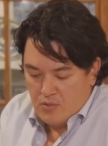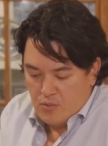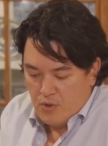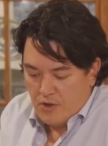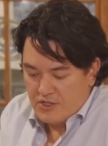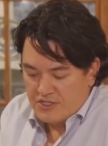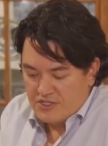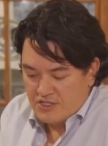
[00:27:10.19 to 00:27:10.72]

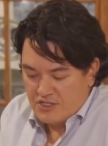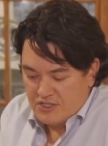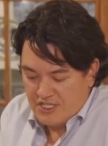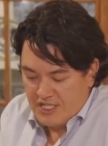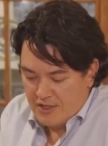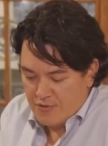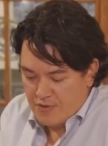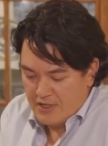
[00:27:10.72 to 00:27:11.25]
What is the
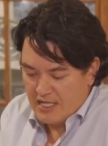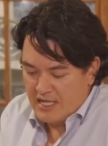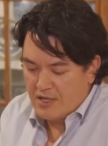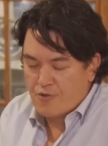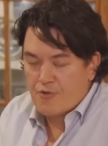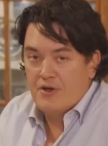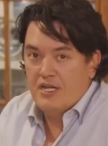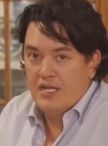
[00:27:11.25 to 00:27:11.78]
secret
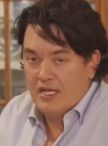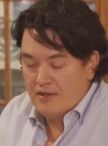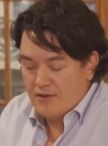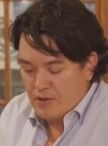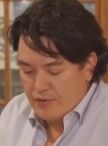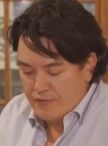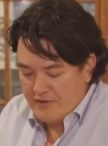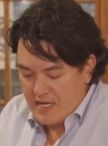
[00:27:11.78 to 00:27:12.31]

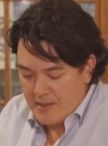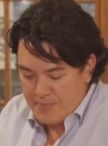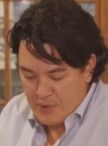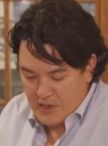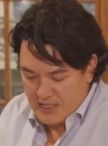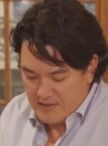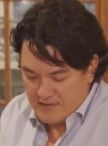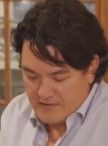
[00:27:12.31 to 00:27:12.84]
ingredient of that
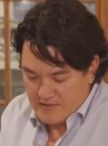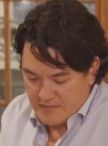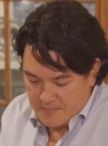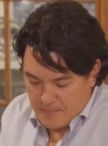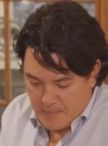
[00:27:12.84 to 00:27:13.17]
paint?